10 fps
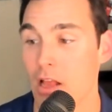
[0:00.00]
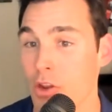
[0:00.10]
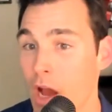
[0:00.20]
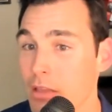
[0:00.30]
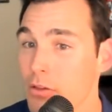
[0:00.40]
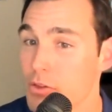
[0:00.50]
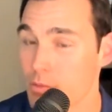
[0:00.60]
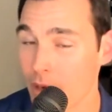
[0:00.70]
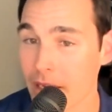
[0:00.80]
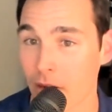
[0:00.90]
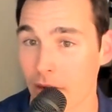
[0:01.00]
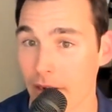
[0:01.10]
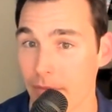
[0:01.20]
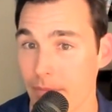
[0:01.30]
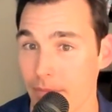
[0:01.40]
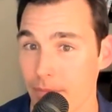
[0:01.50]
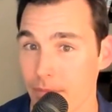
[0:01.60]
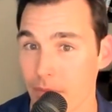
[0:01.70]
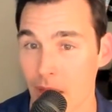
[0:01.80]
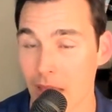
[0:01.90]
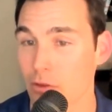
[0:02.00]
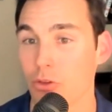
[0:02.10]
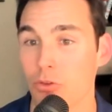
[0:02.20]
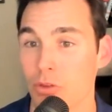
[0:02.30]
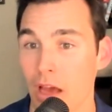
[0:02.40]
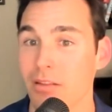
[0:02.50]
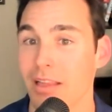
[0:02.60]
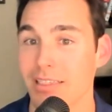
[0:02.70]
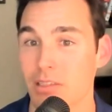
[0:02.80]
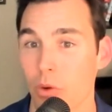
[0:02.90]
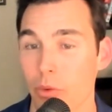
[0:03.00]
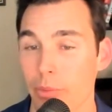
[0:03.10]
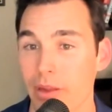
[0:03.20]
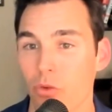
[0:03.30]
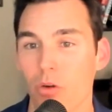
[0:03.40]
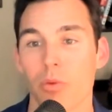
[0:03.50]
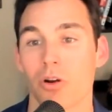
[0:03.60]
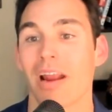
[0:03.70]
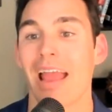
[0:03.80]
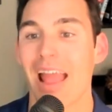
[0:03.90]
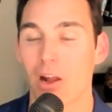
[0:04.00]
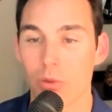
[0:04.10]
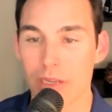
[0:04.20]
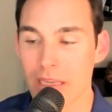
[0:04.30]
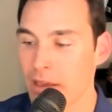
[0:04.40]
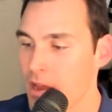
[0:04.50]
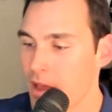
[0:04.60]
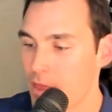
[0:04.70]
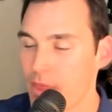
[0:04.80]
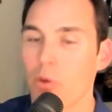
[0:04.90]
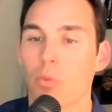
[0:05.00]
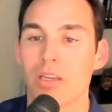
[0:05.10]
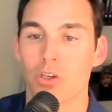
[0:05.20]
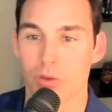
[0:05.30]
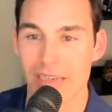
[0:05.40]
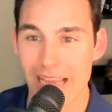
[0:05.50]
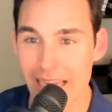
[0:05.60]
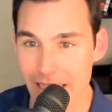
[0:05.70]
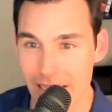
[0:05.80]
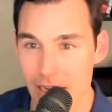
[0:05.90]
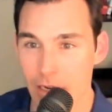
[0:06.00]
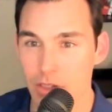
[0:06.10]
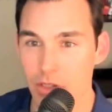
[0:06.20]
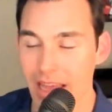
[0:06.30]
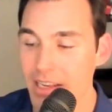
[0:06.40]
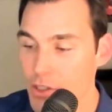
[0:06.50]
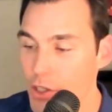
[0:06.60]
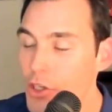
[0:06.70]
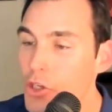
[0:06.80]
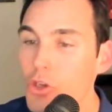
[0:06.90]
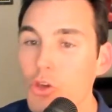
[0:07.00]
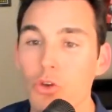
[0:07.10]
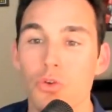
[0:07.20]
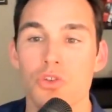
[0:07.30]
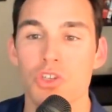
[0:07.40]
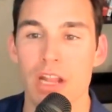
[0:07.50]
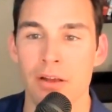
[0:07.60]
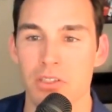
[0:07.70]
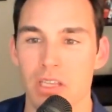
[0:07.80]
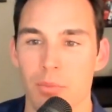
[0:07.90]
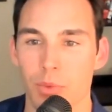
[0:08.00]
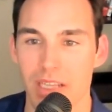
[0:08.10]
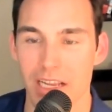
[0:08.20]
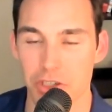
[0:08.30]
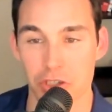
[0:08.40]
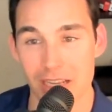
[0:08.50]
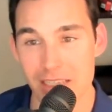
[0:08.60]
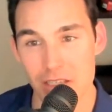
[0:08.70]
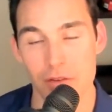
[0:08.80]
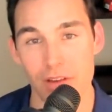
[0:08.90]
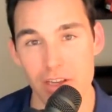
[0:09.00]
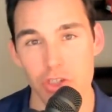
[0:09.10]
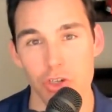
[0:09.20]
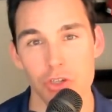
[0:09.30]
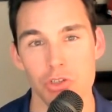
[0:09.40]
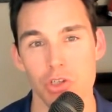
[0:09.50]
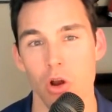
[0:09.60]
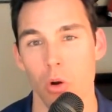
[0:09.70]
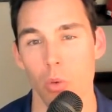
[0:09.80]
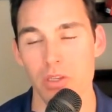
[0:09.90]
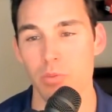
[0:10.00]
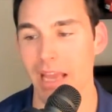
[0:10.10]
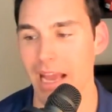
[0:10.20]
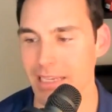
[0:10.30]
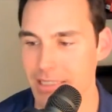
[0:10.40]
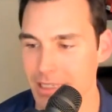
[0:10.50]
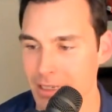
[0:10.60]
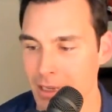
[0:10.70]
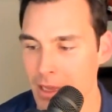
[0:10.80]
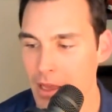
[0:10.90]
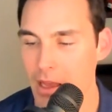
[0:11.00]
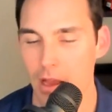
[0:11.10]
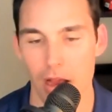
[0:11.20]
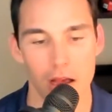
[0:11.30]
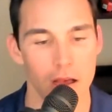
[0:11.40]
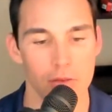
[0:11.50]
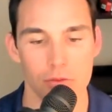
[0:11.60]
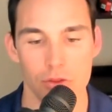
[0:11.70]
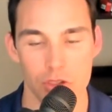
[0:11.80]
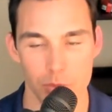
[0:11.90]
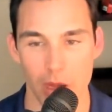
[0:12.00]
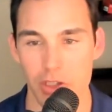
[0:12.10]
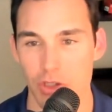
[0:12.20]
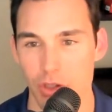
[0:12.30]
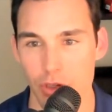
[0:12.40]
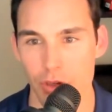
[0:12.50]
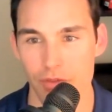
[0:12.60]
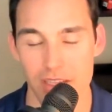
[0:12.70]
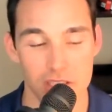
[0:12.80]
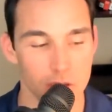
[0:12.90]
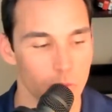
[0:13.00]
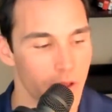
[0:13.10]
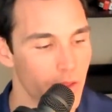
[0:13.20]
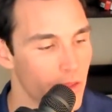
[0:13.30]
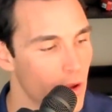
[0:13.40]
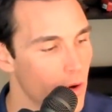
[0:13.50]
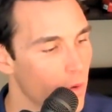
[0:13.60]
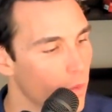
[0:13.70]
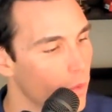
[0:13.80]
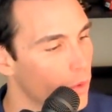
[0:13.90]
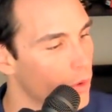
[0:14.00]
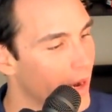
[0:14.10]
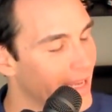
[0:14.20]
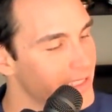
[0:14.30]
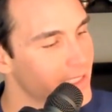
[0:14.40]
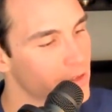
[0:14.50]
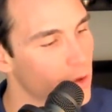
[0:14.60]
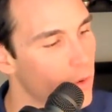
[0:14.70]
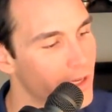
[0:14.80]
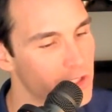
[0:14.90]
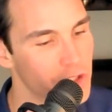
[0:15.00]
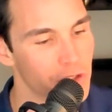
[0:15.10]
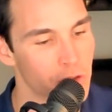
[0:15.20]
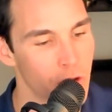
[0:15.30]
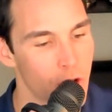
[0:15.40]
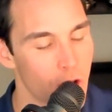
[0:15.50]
Not lose money on it. Not less than what we paid for it, but our equity that we created. So that is huge downside protection. As an investor, you should always be asking the sponsor that you're investing with, or asking the question